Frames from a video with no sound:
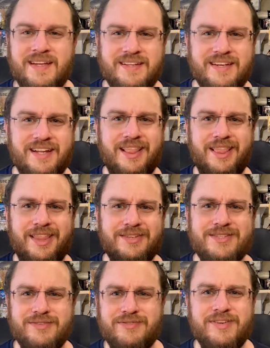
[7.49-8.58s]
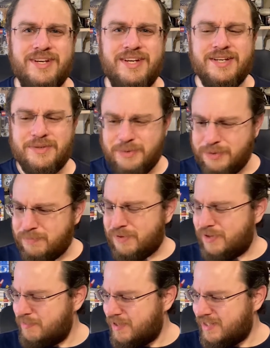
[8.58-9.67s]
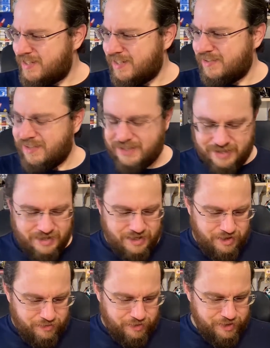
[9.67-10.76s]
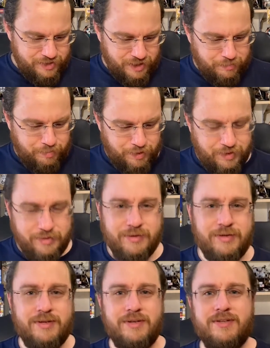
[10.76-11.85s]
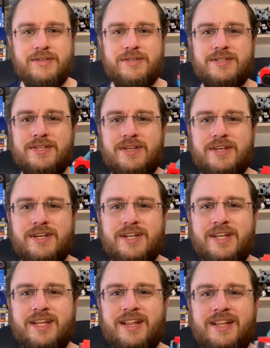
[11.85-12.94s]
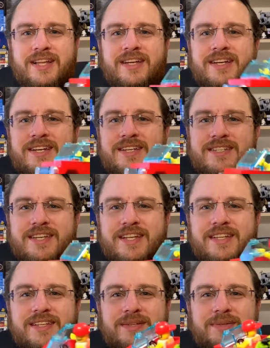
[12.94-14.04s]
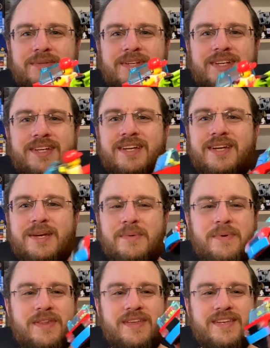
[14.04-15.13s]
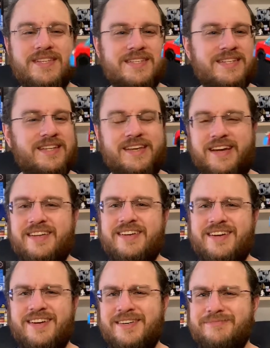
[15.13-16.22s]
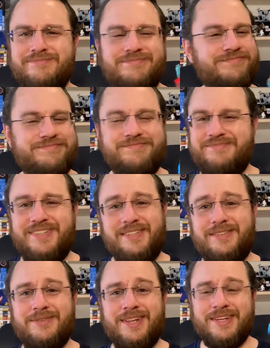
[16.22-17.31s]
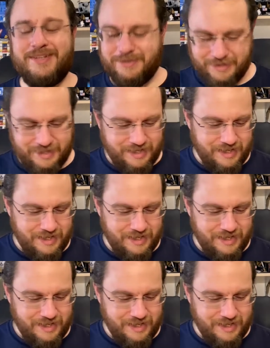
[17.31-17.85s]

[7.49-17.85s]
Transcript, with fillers: There are lots of cool polybags out there. For example, this little skater dude with his tiny car, really cute.